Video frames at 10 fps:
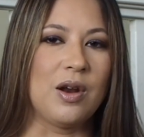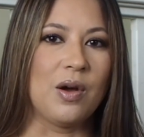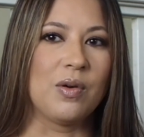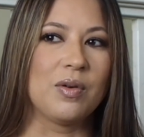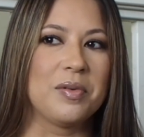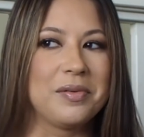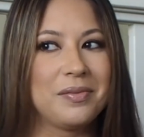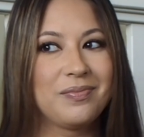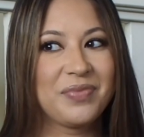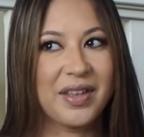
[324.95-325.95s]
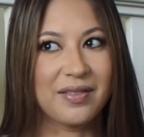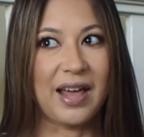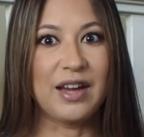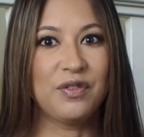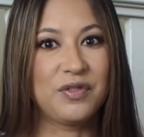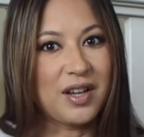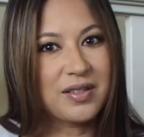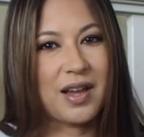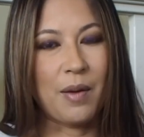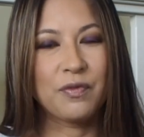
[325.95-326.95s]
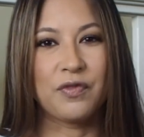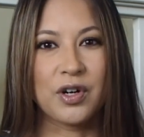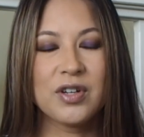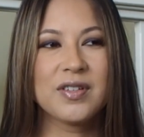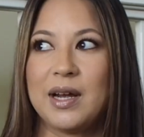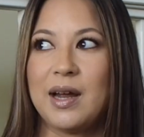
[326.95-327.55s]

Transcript: know, life does come first.